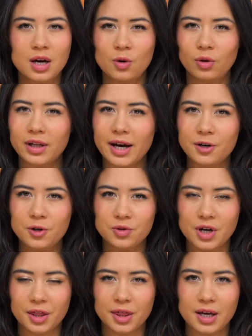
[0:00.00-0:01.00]
Well, I know
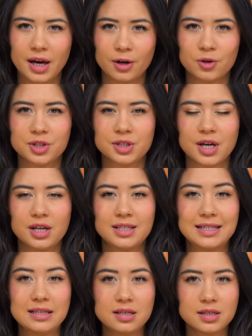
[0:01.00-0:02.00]
nothing I could say
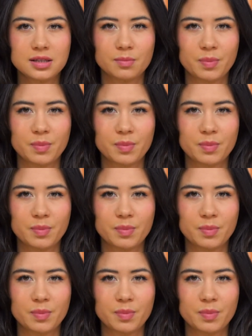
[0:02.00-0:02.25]
to ease the